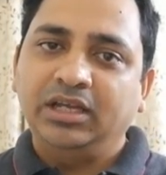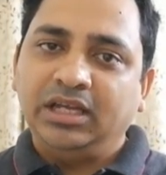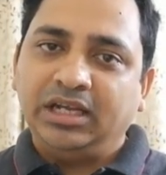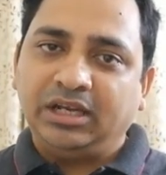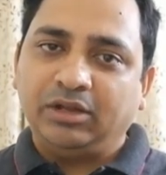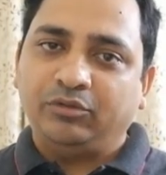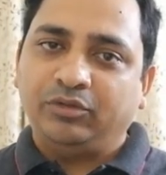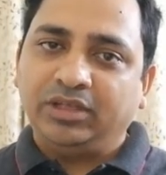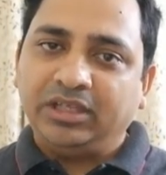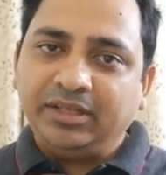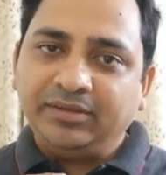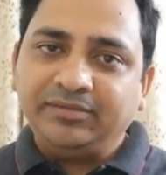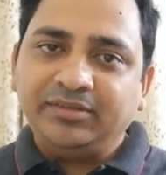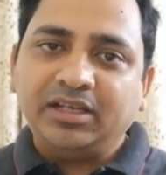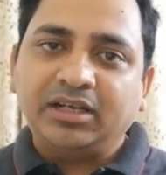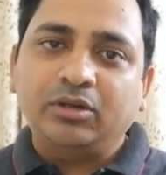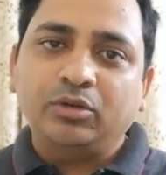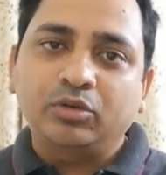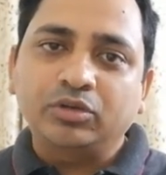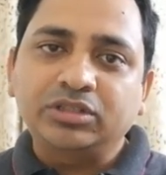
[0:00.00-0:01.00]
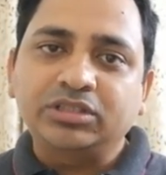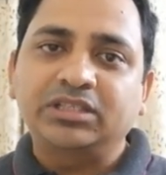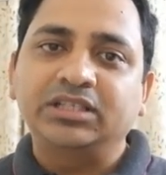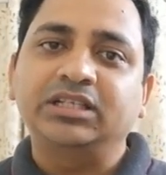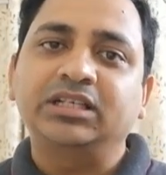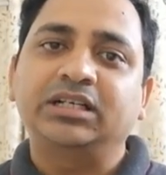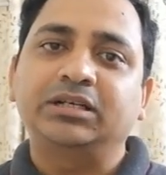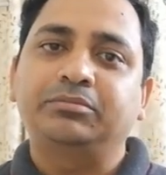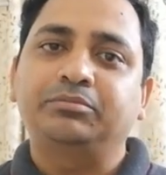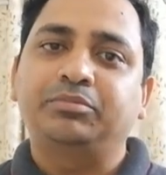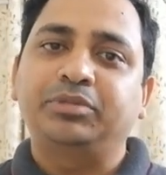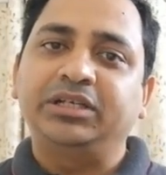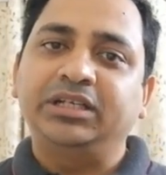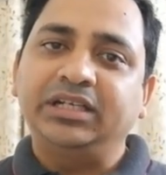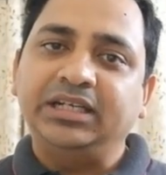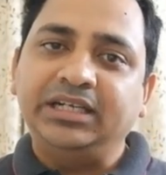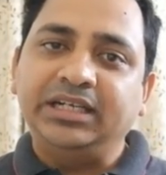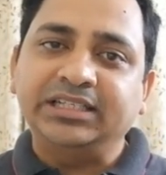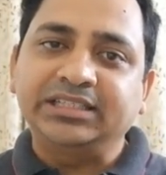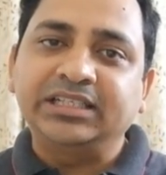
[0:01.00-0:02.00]
Now, if that hosting company
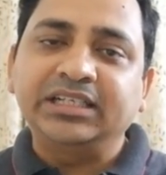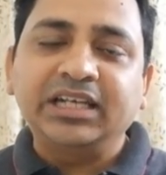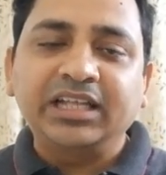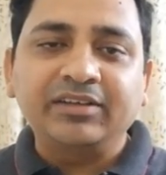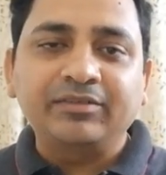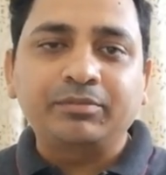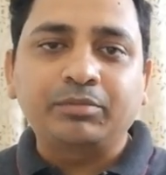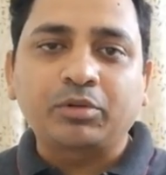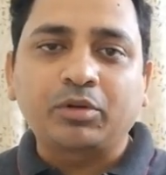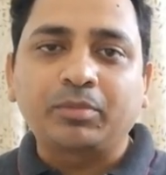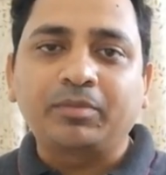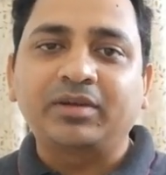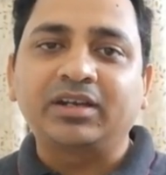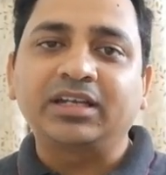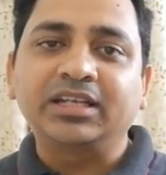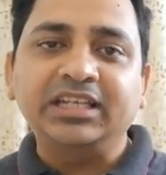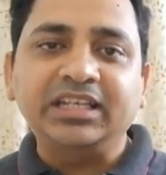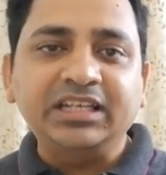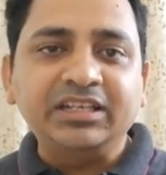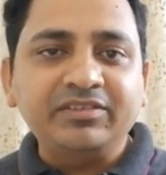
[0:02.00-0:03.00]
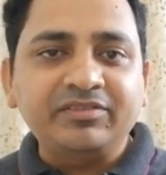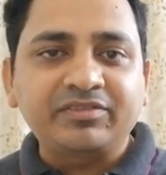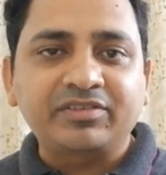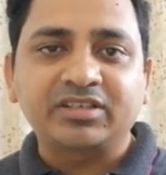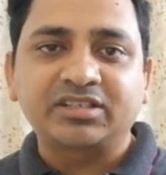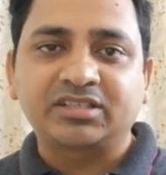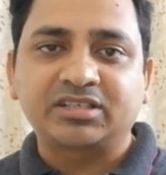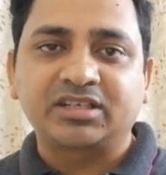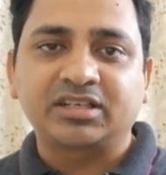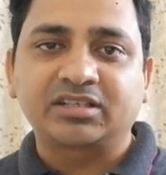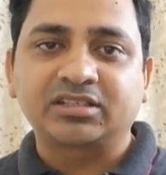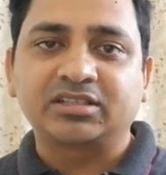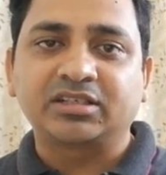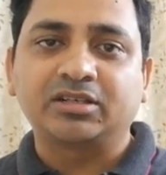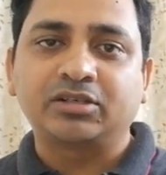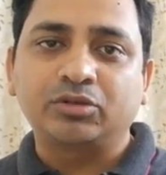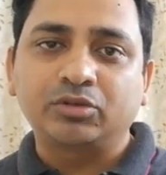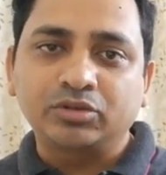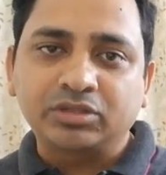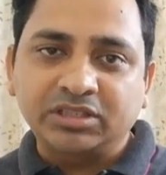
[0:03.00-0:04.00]
doesn't have proper
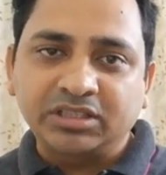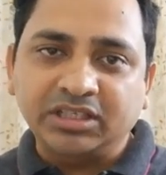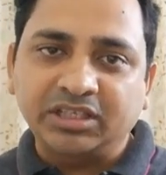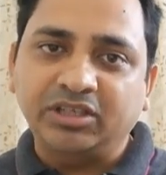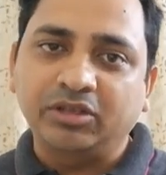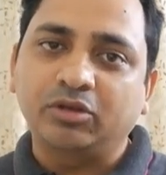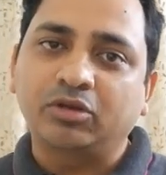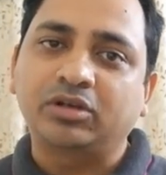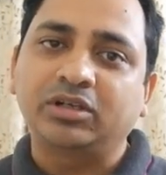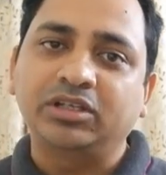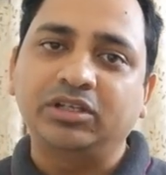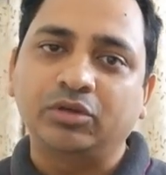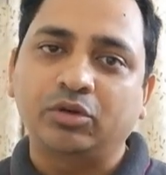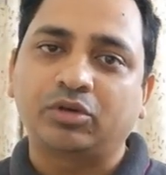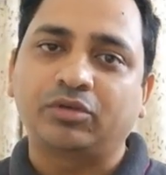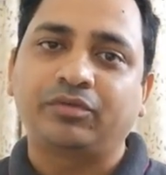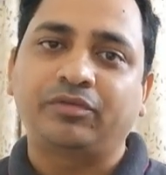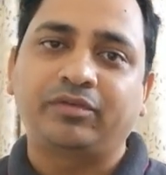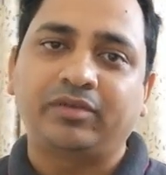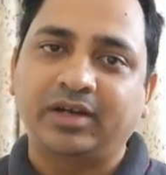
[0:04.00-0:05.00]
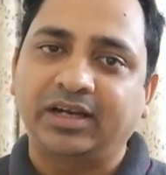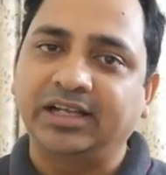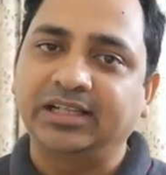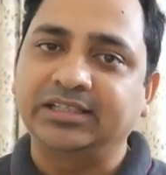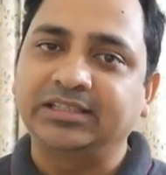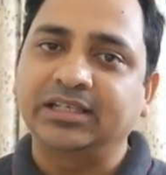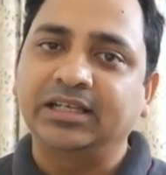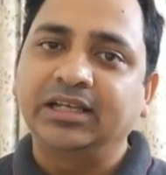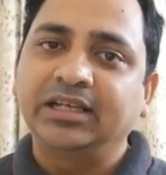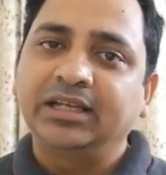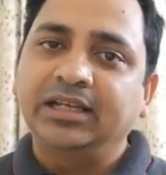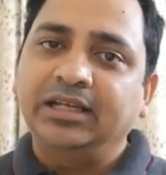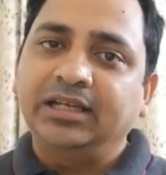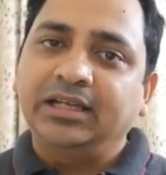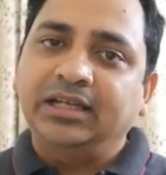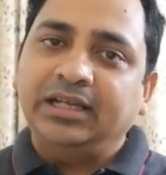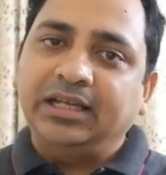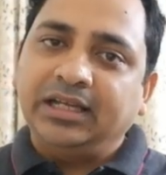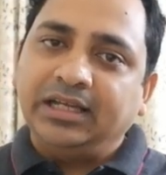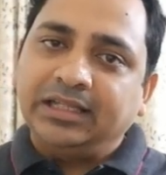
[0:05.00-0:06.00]
infrastructure to secure your files,
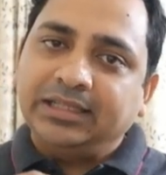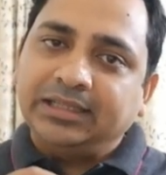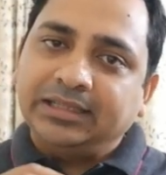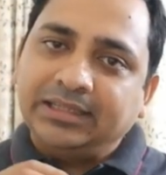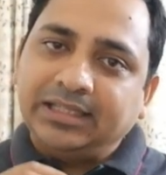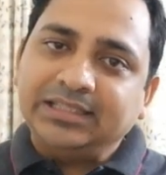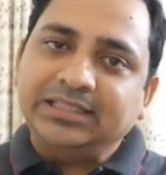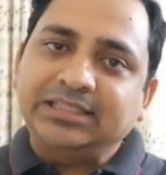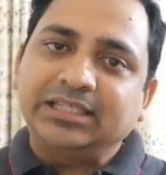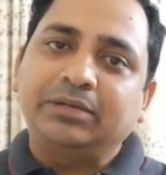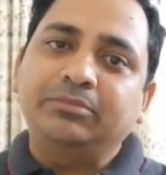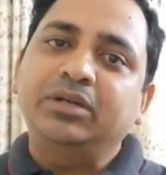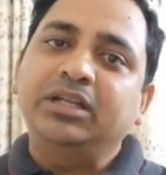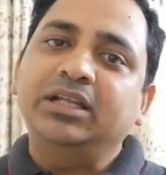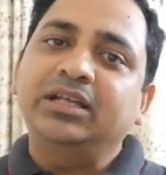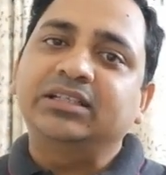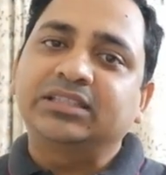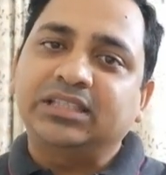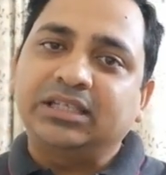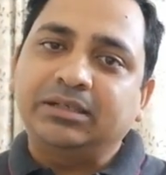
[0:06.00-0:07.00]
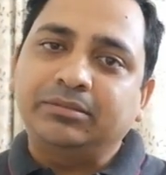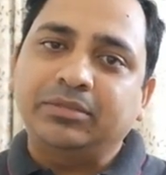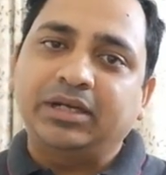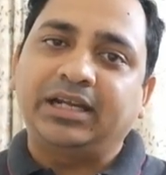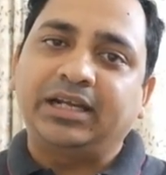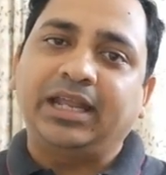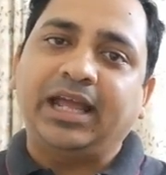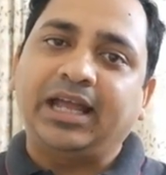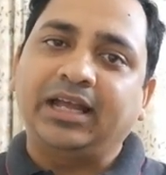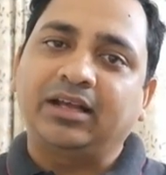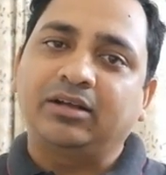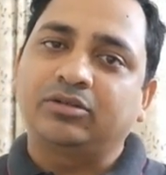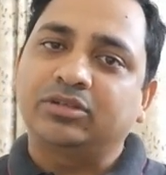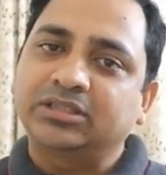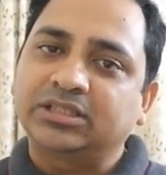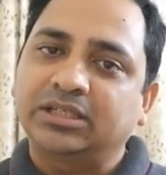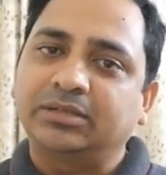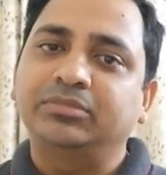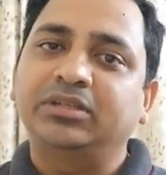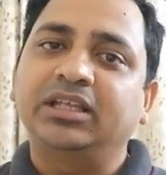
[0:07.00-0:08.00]
then someday some attack or
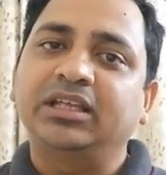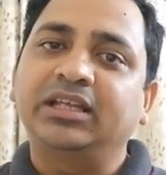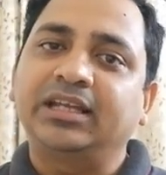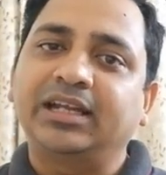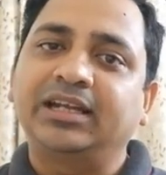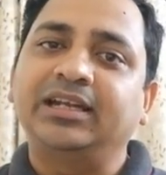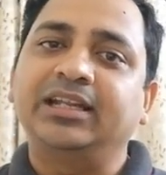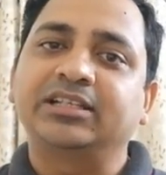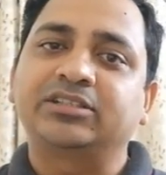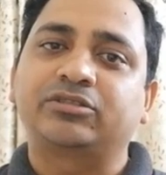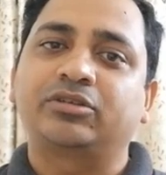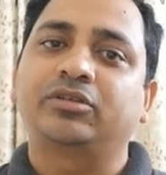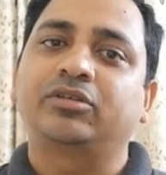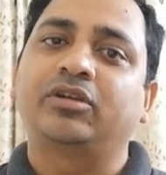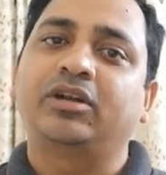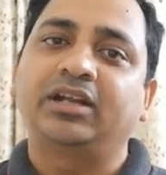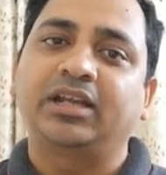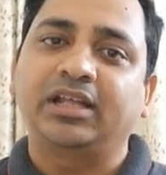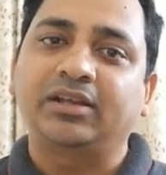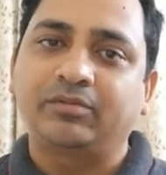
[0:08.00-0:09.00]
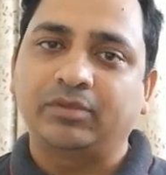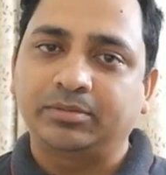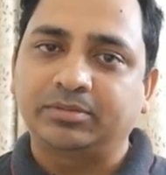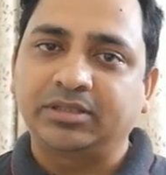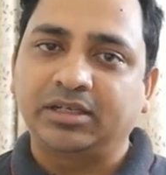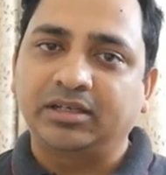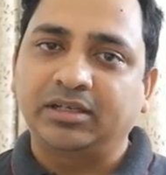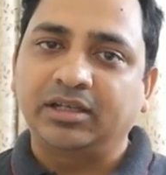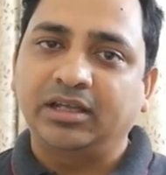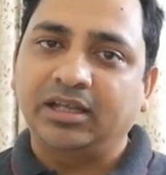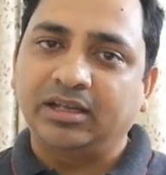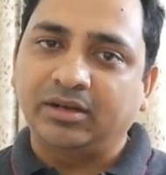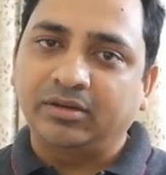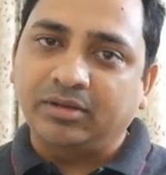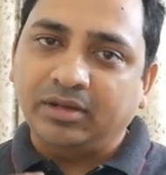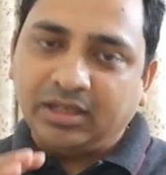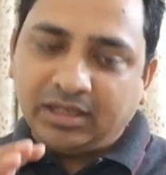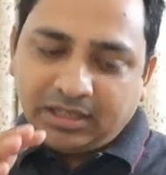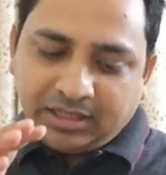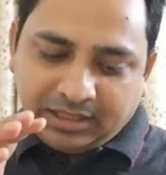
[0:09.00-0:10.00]
something can destroy your entire website.
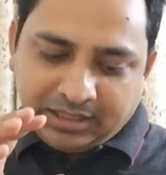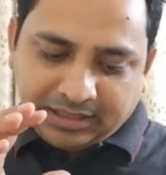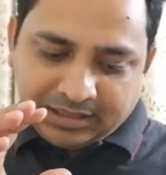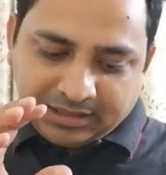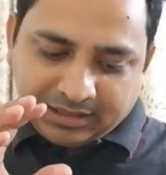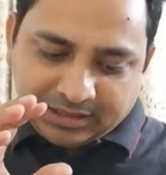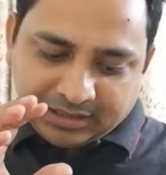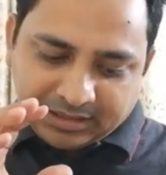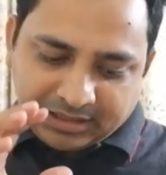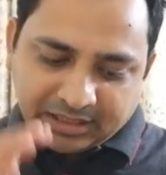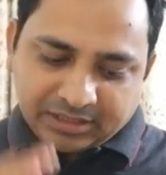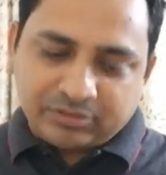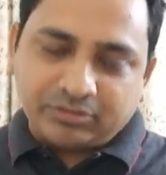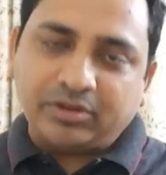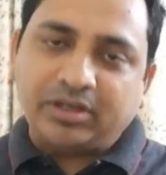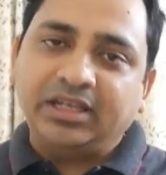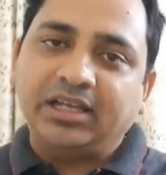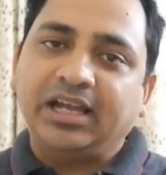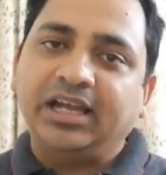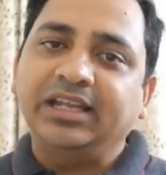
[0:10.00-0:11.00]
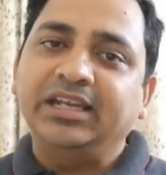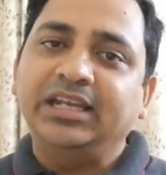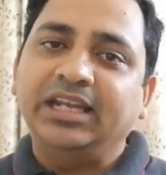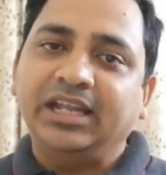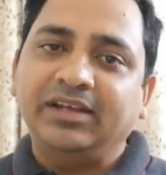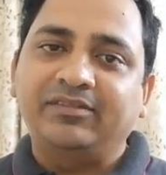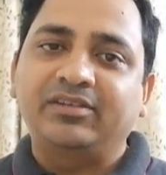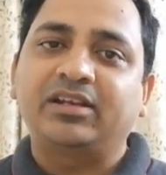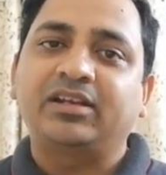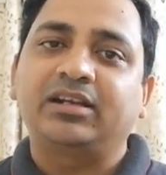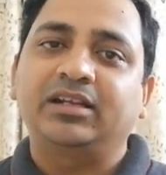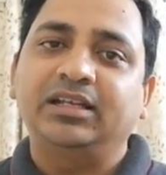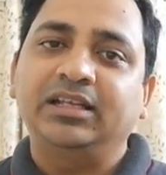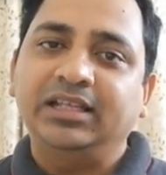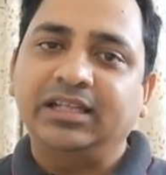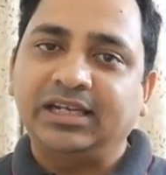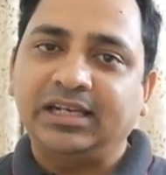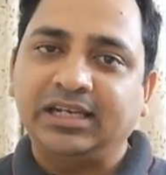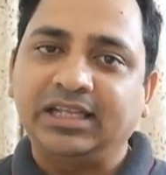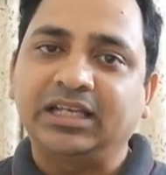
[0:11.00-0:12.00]
And that's why I never
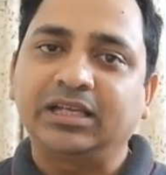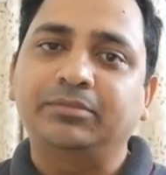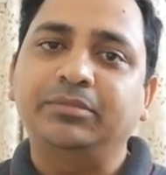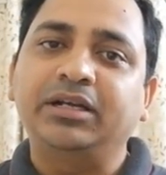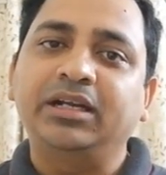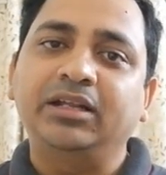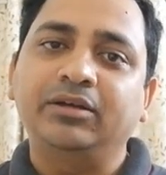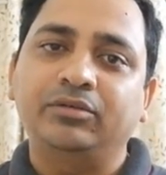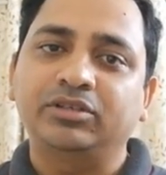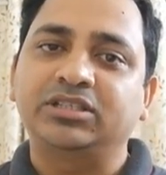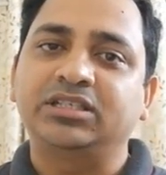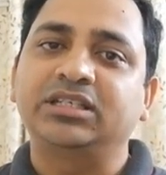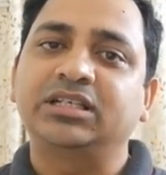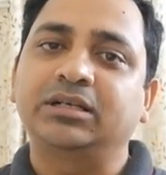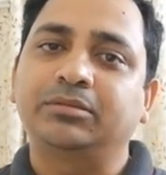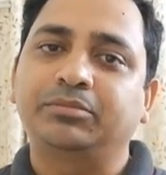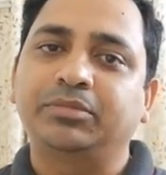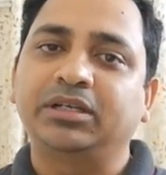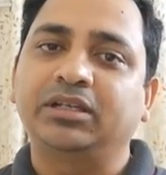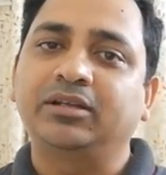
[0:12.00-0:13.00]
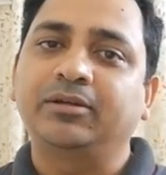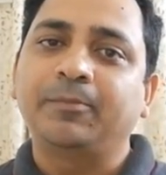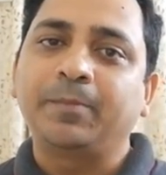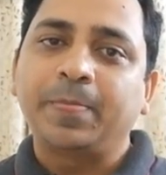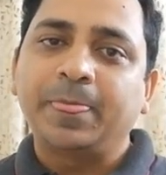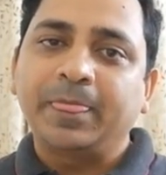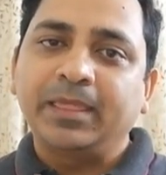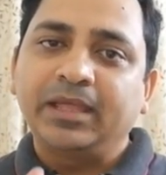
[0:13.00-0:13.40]
recommend a hosting company